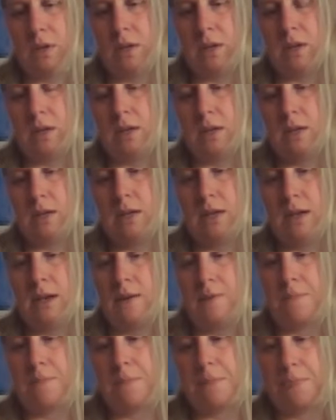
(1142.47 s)
like.
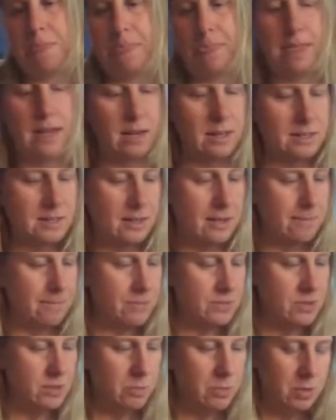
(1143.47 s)
Yep, that is it.
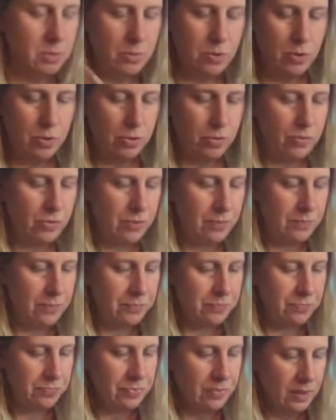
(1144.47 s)
So I'm going to move
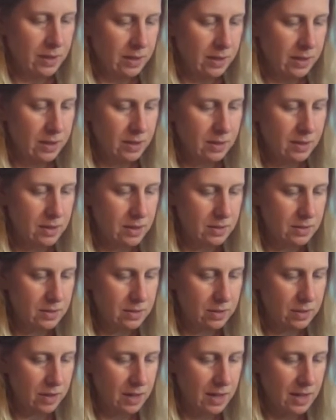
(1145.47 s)
this
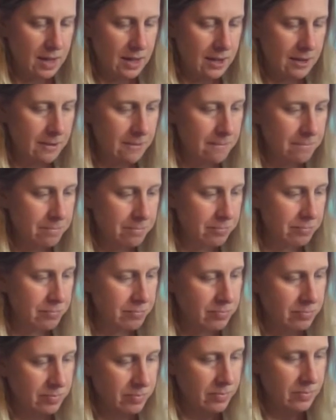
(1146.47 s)
little guy
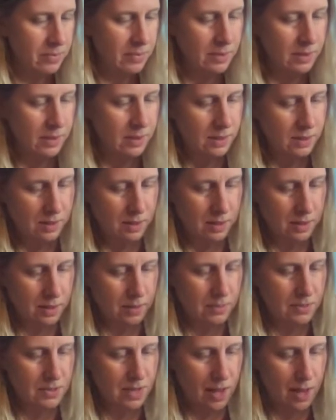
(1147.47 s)

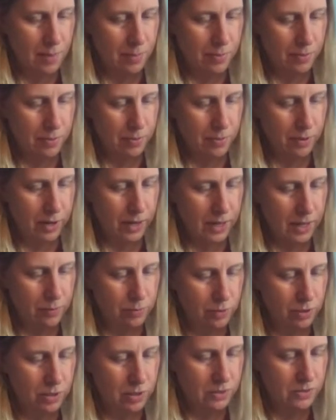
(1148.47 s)
up top where I had
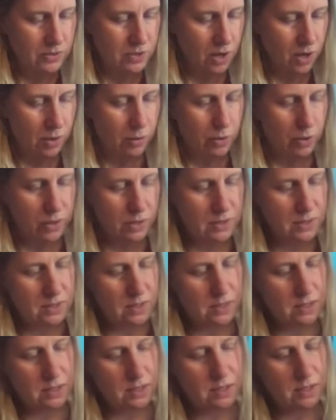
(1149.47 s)
one of those dogwoods,
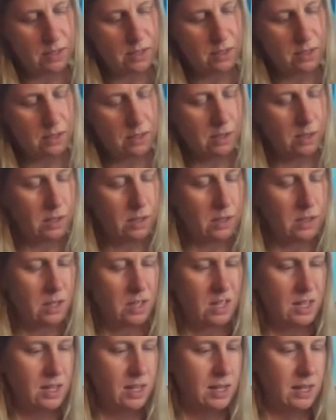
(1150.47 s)

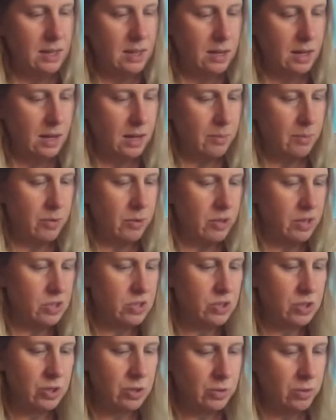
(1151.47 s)
and then I'm going
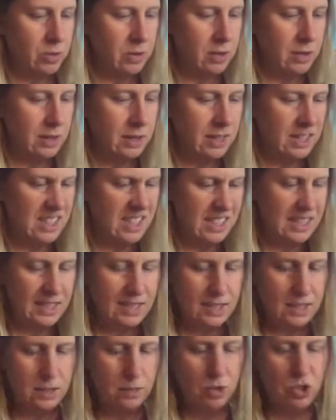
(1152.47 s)
to
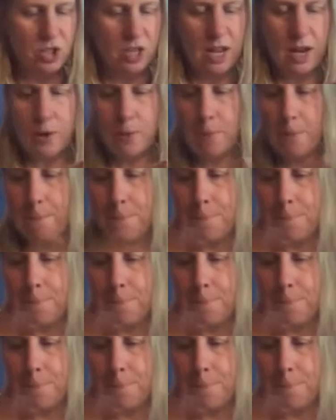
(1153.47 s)
switch it out.